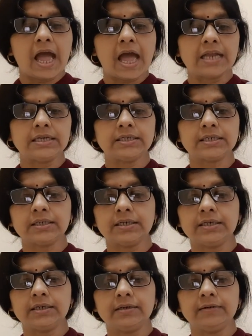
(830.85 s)
And
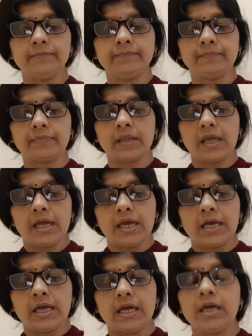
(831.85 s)

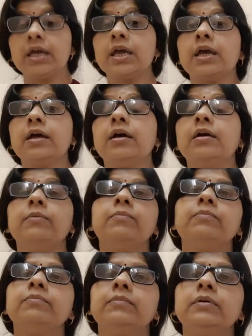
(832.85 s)

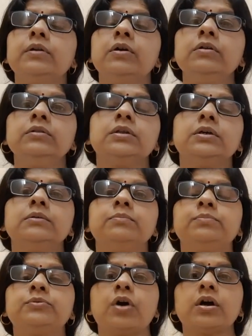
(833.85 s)
the
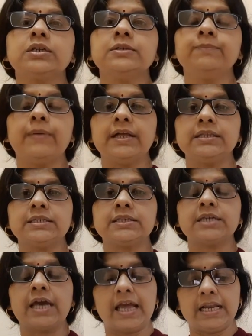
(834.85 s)
talkative man
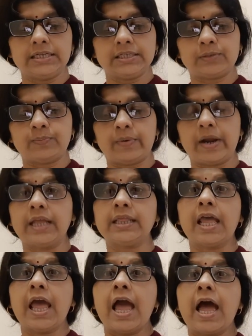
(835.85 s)
just held his breath,